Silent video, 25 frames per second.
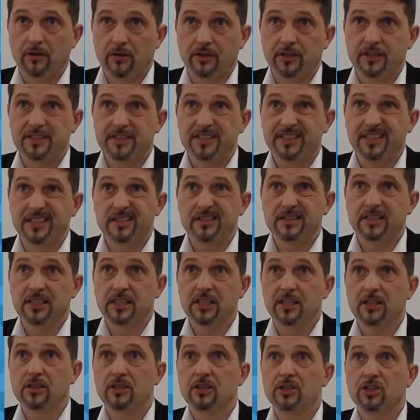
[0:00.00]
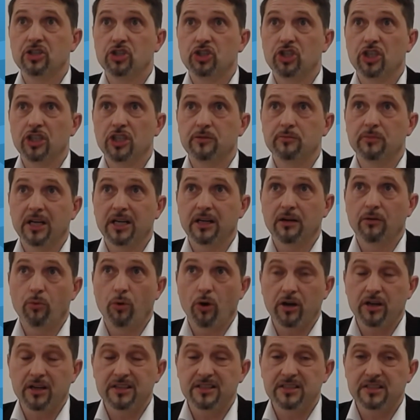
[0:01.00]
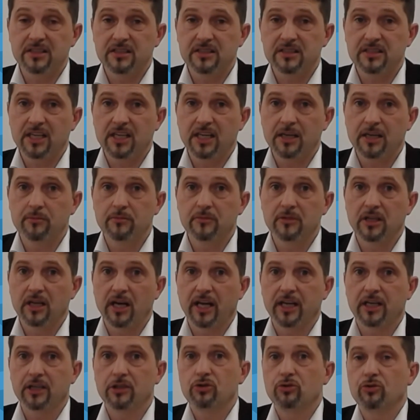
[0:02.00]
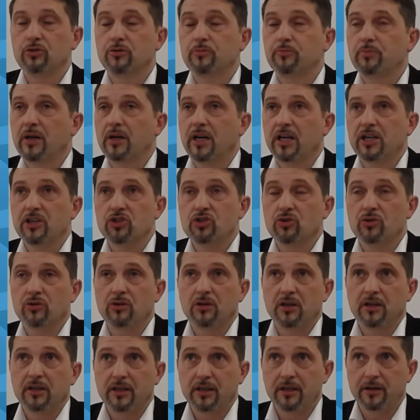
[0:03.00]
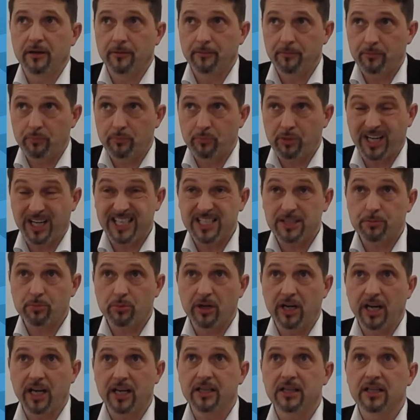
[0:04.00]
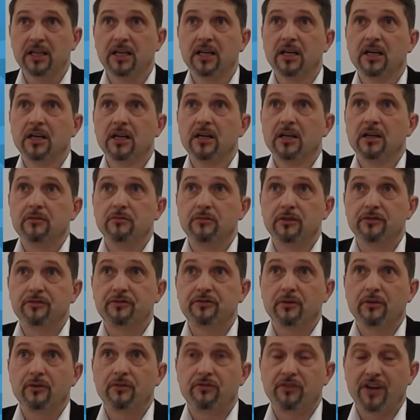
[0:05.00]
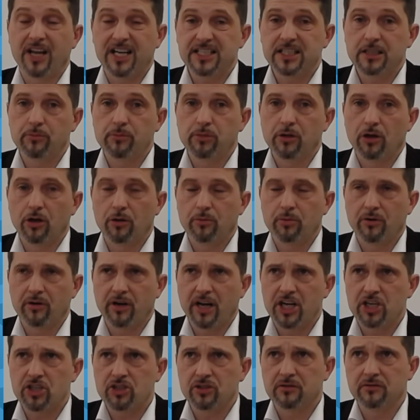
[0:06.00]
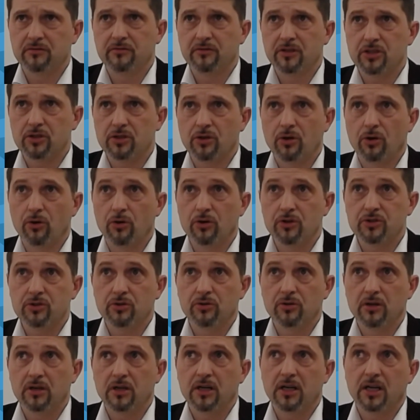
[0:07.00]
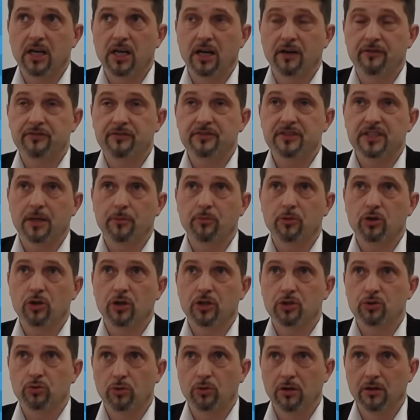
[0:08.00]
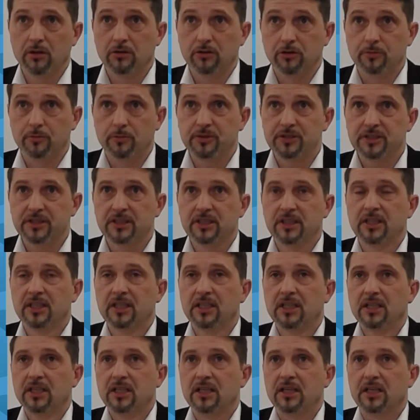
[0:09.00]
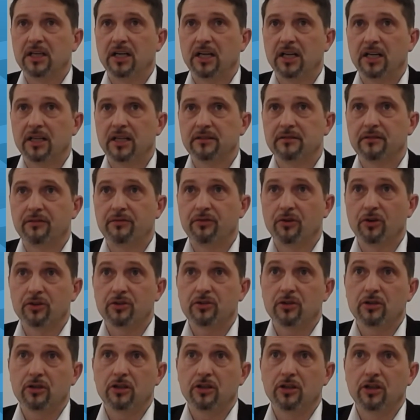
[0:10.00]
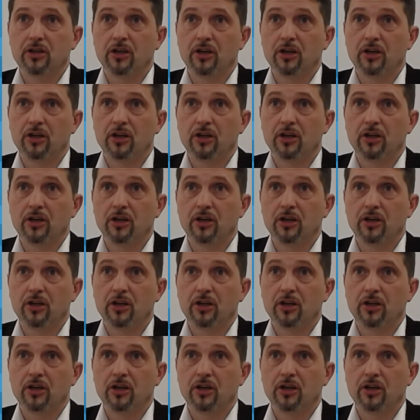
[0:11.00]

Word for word: or on a CNC sheet metal working system like a TruPunch or a press brake with flexible operation, which also have some control loops. And the third